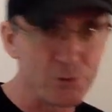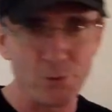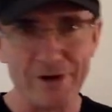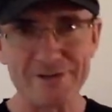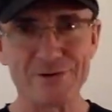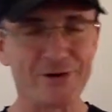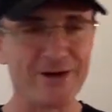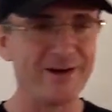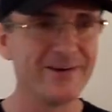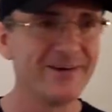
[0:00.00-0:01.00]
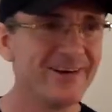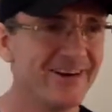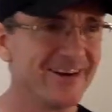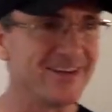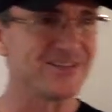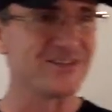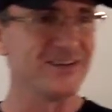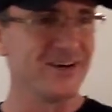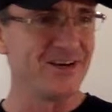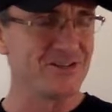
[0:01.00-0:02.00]
ways. Okay,
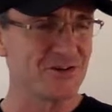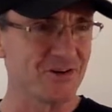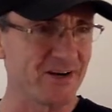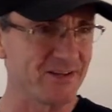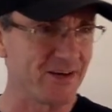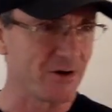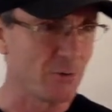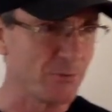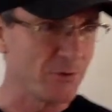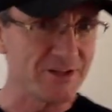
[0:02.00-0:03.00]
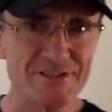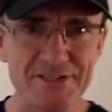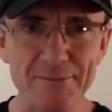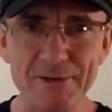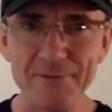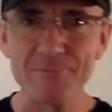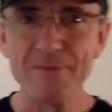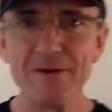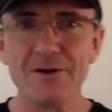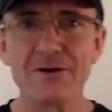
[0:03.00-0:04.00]
it's all right. I hope you can see me.
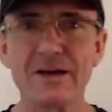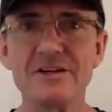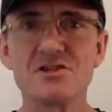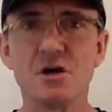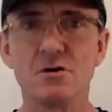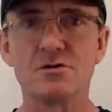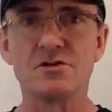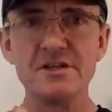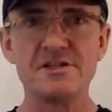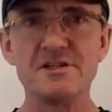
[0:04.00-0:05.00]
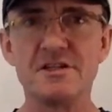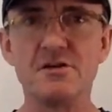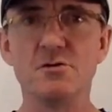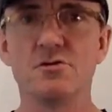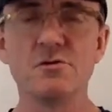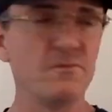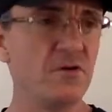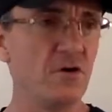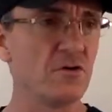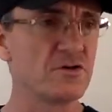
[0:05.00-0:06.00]
Okay, so this is the YouTube,
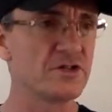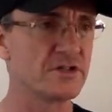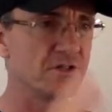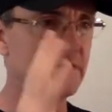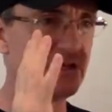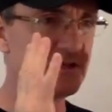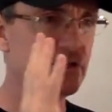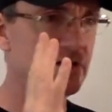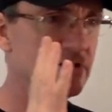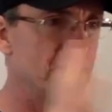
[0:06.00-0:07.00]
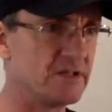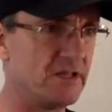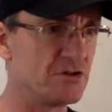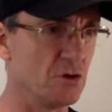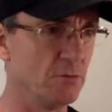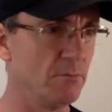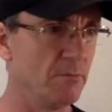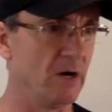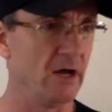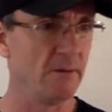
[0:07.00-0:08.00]
folks. This is the
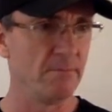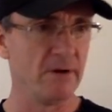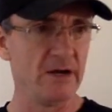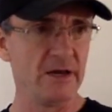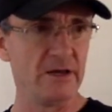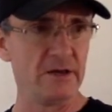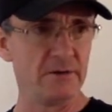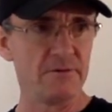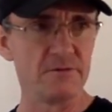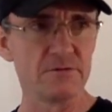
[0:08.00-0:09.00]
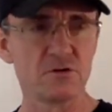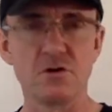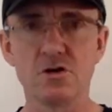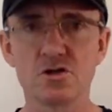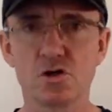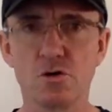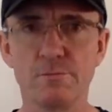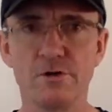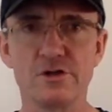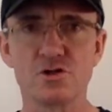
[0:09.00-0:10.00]
Zoom, my closed
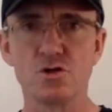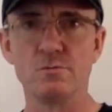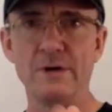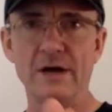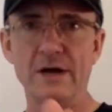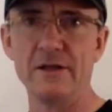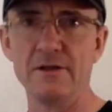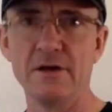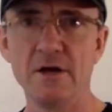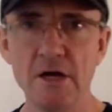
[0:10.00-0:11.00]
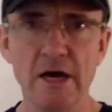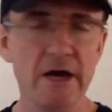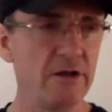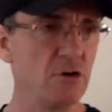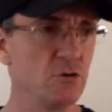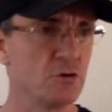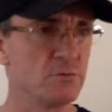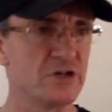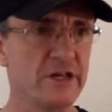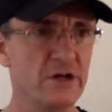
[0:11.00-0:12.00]
group on a Zoom and
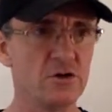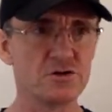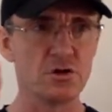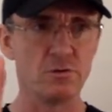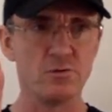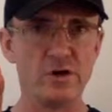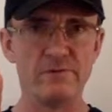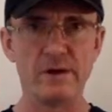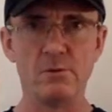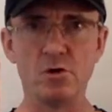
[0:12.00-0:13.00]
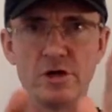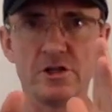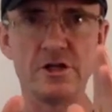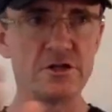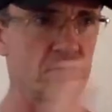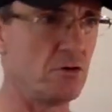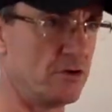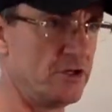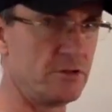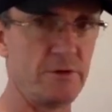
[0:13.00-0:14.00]
YouTube channel. So if I'm looking this
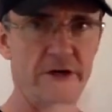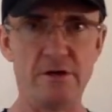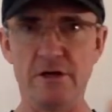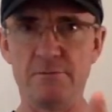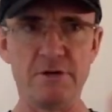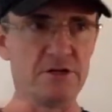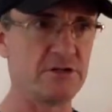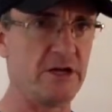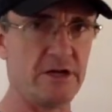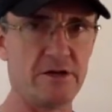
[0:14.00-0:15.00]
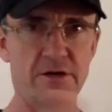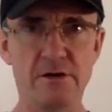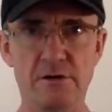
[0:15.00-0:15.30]
or this way, it means like